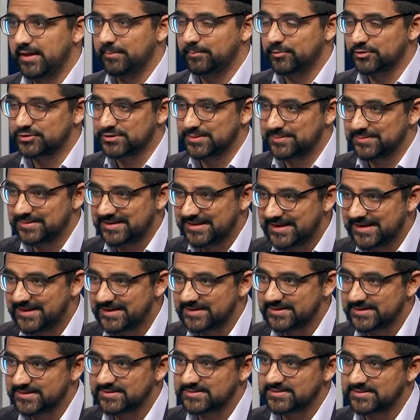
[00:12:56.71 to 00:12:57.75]
Muslim
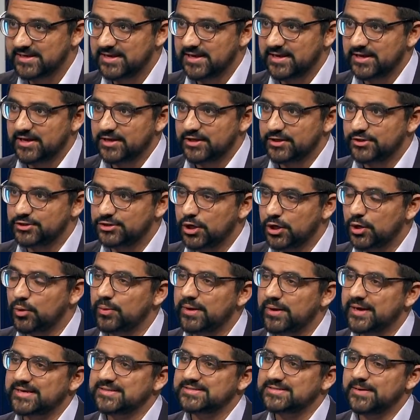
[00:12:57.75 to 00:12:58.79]
leaders
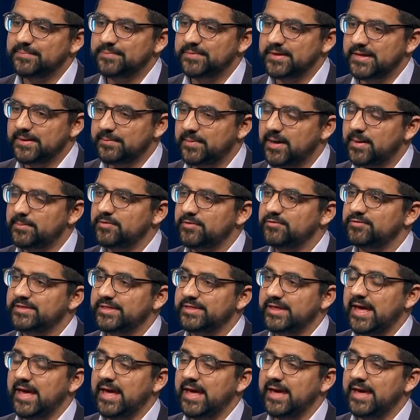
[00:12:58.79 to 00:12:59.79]
don't accept the Imam of the